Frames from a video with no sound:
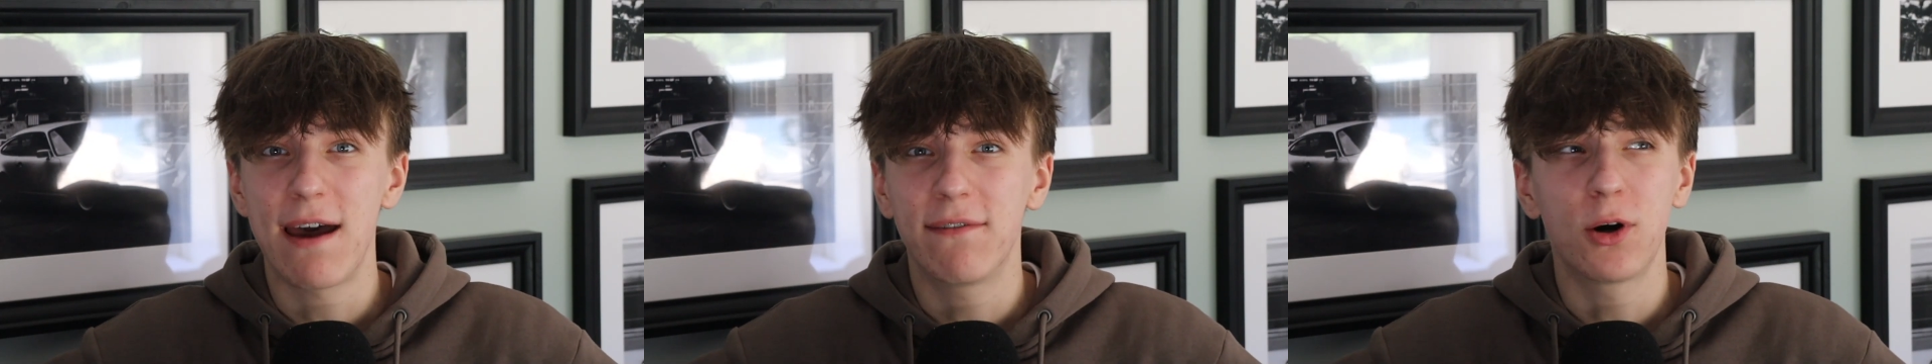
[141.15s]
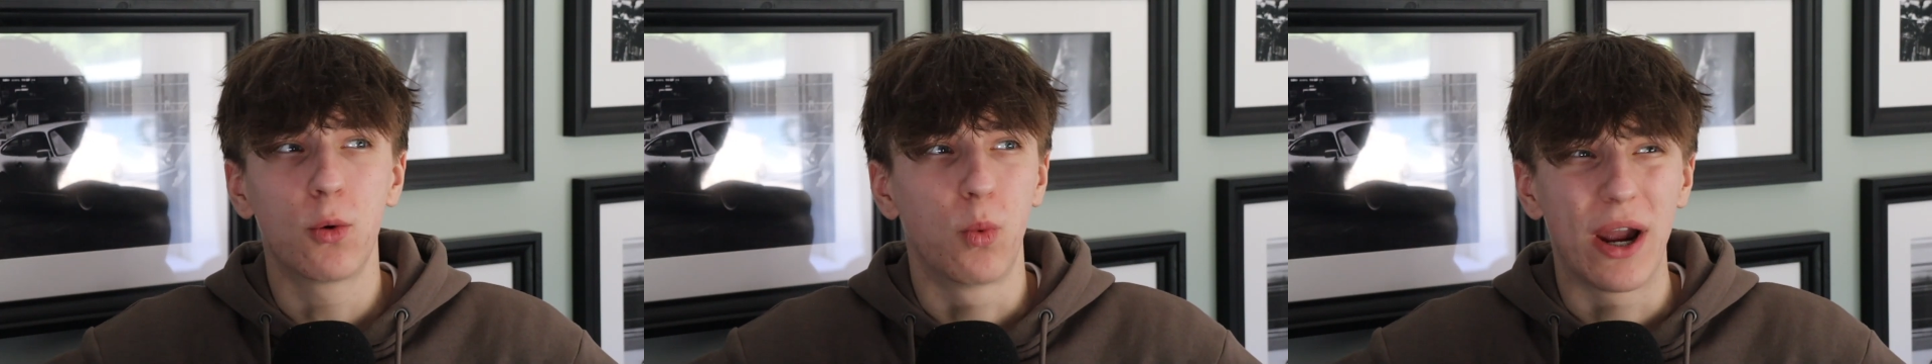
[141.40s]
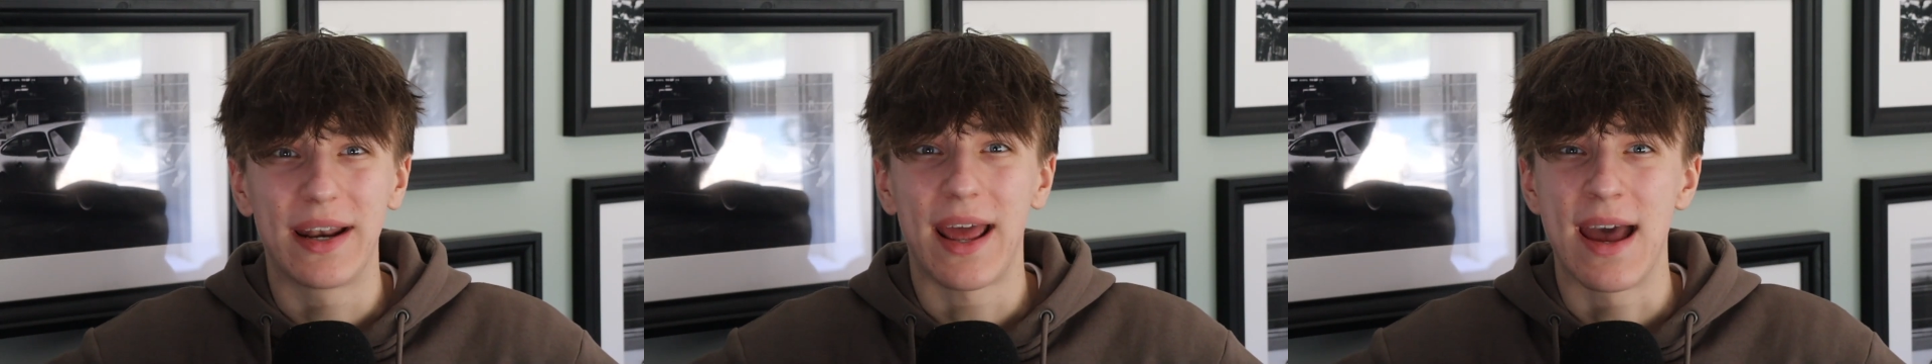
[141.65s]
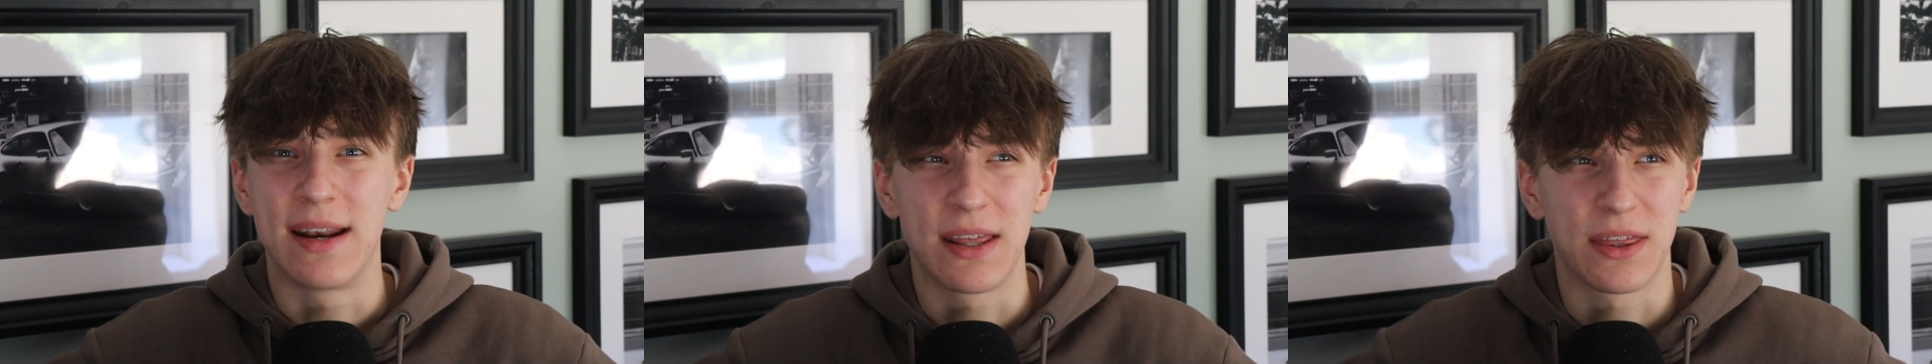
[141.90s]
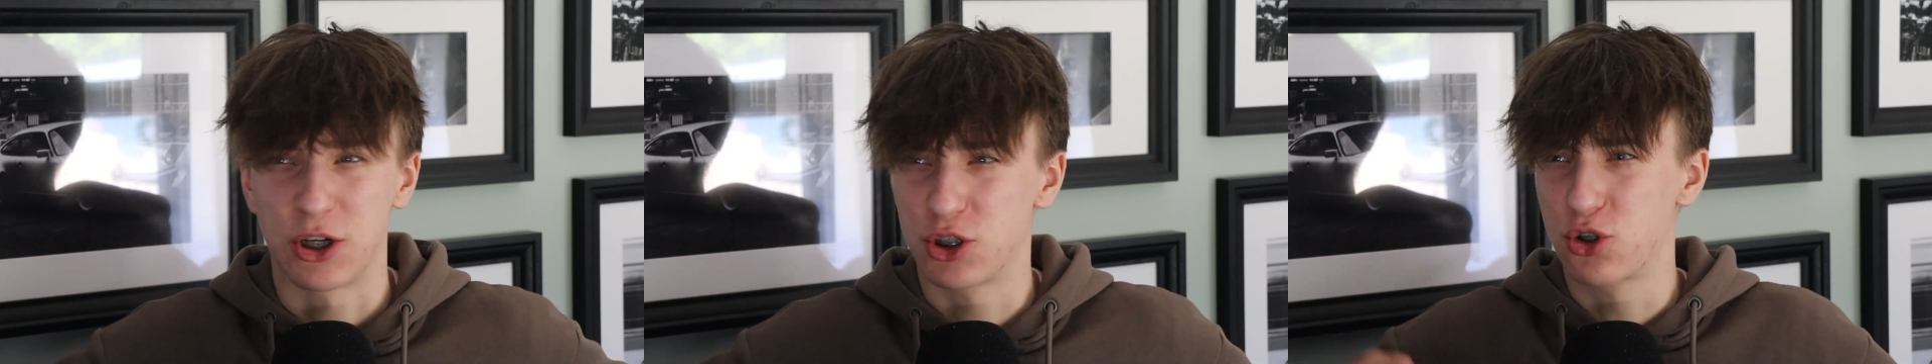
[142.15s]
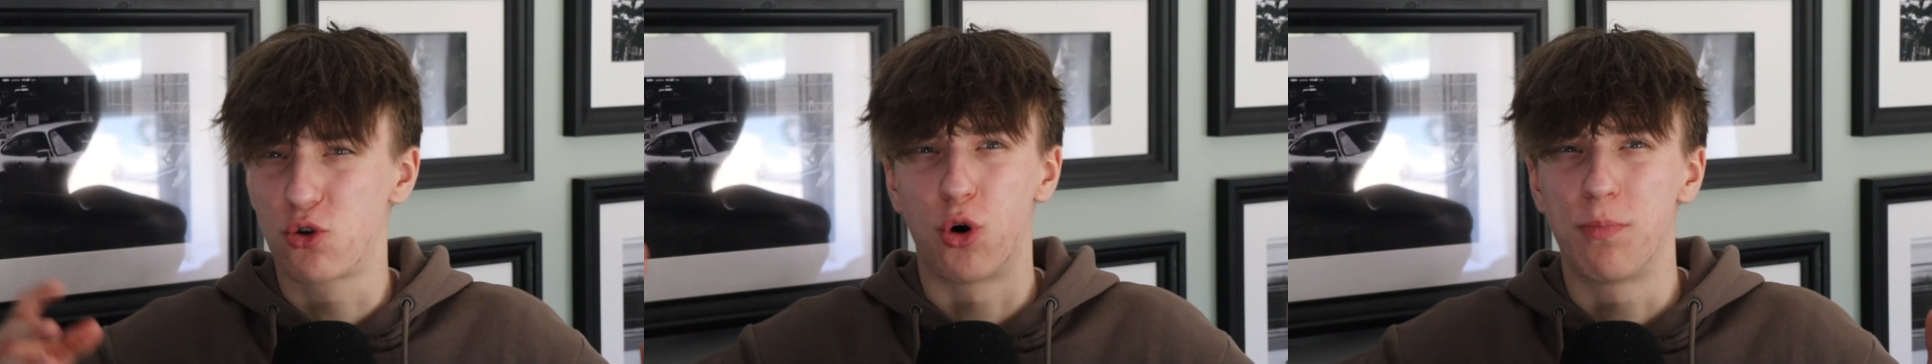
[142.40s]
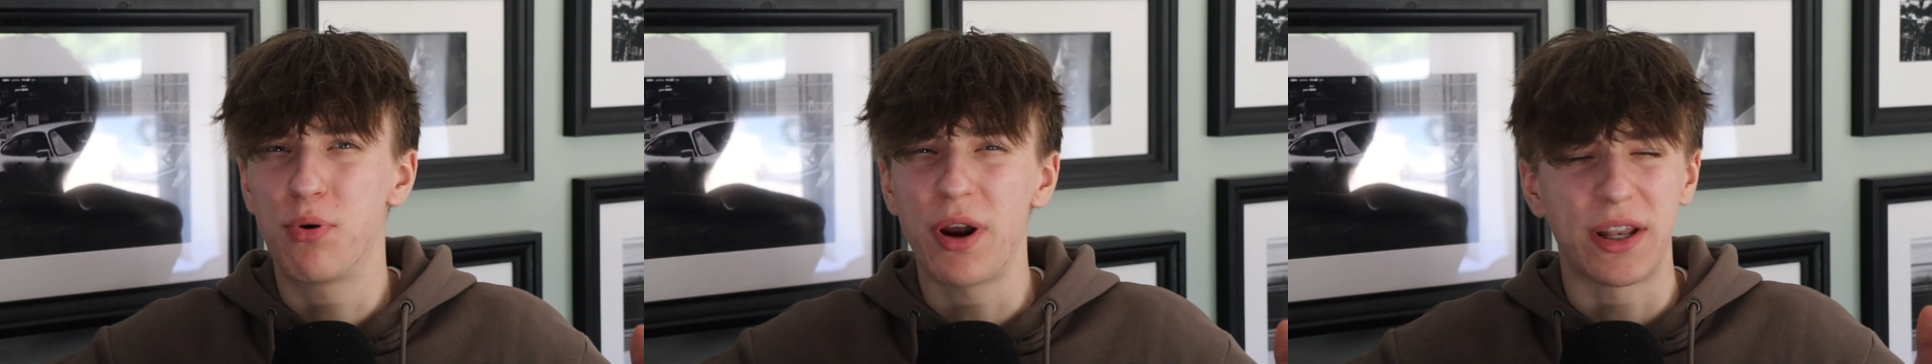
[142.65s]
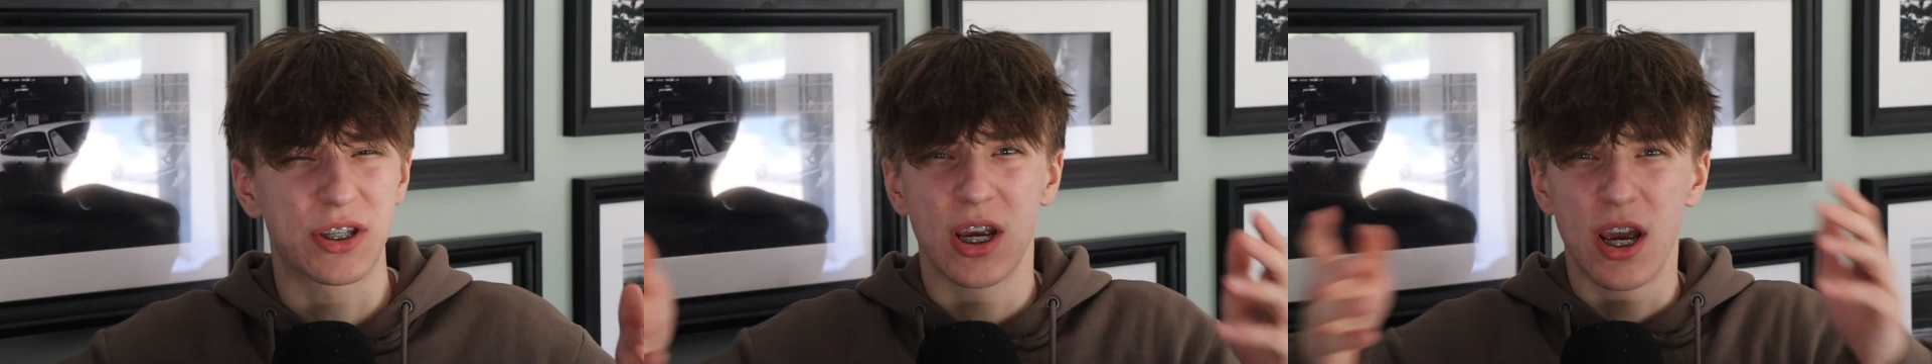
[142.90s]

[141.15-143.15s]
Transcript: ever win anything, score points,